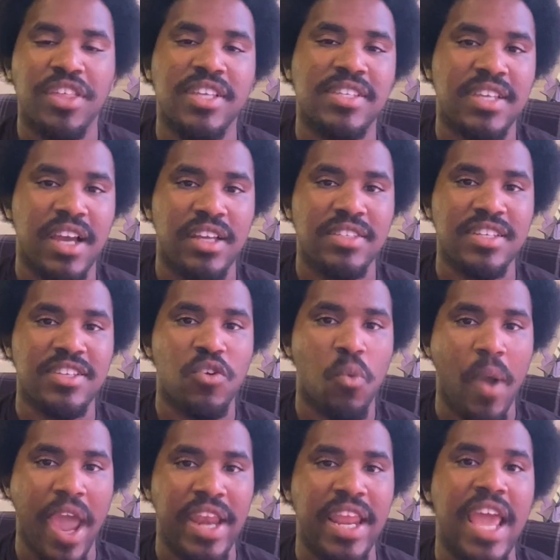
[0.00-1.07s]
his cousin
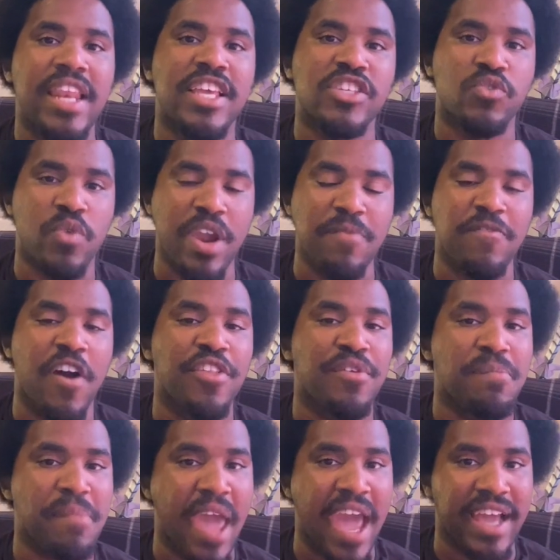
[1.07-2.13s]
Gwen and his grandfather
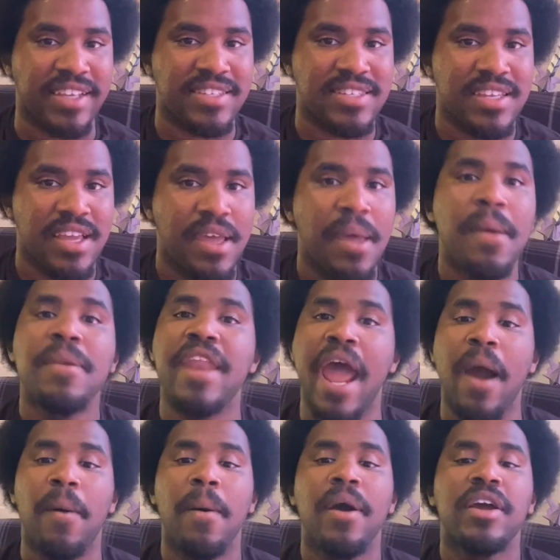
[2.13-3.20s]
Max.
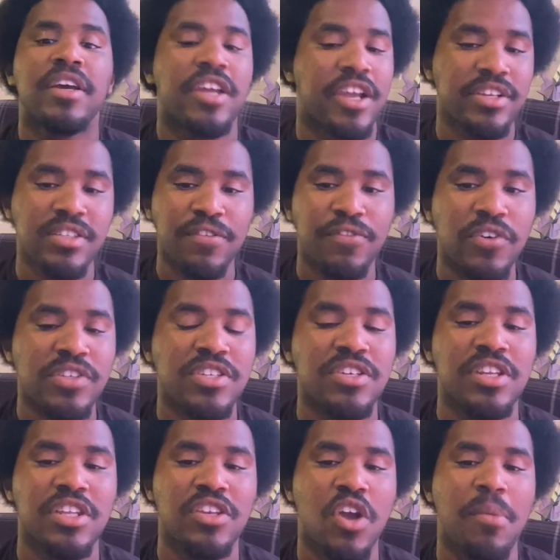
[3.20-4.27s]
Now, here's the first thing you
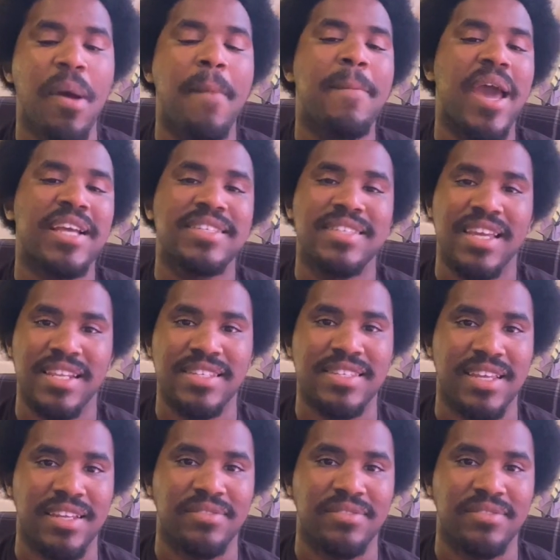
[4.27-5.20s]
need to know about Max Tennyson.